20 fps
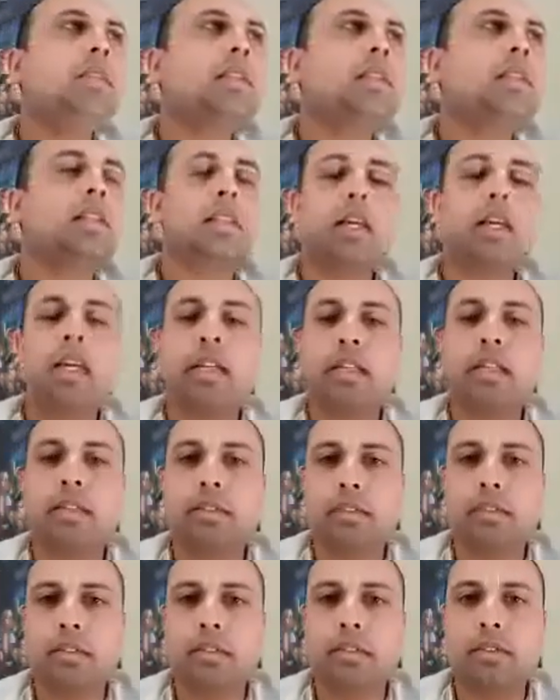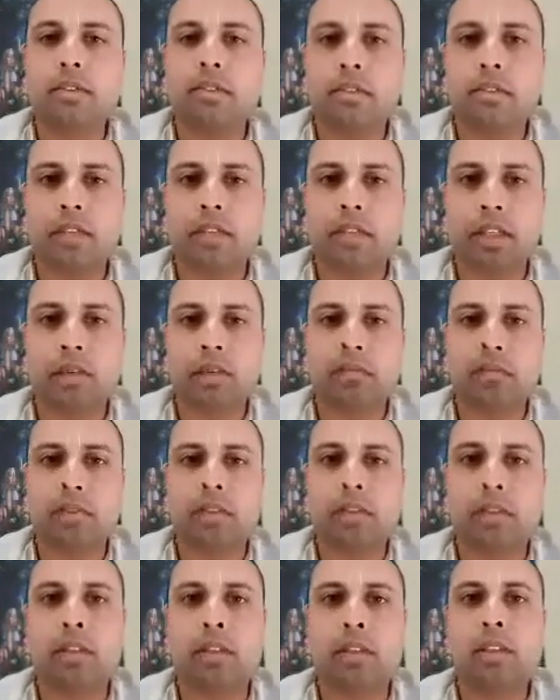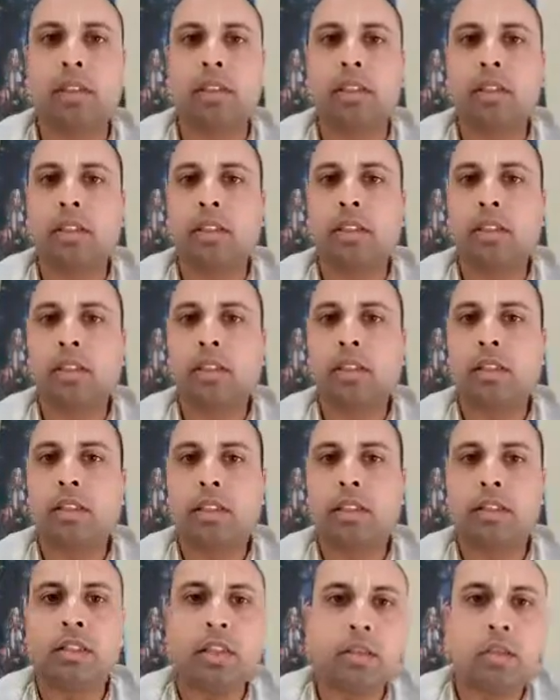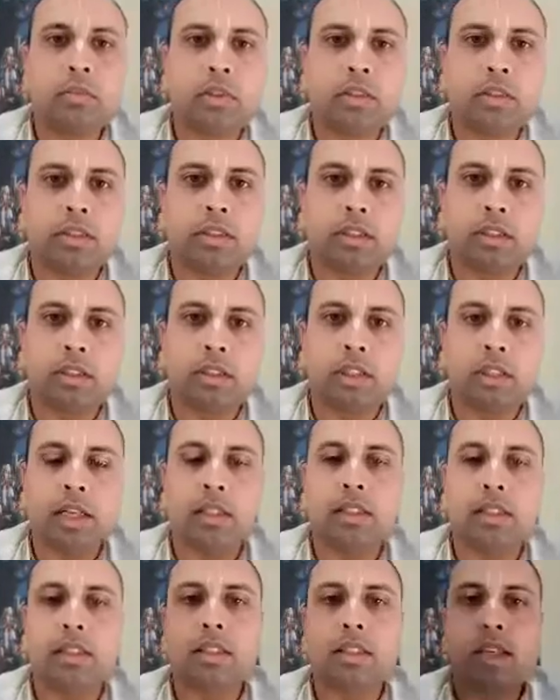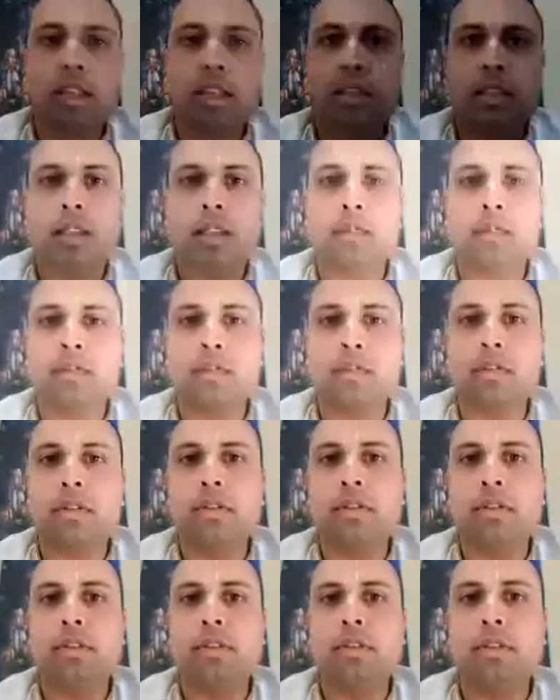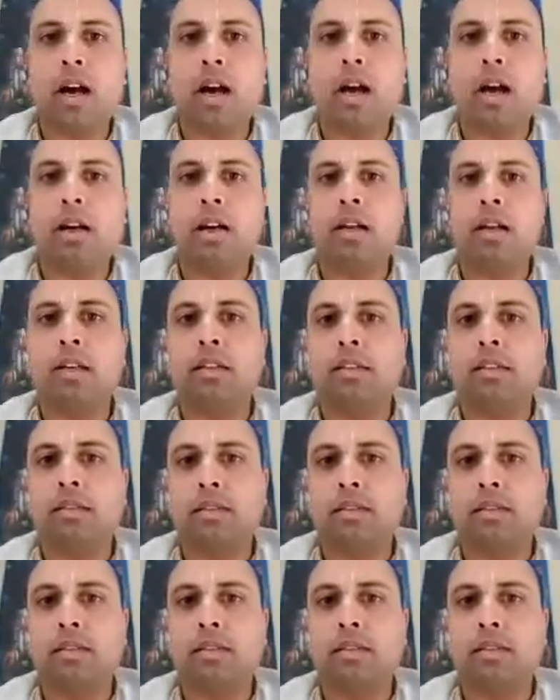Like, for example, Ajamil, he had a son named Narayan.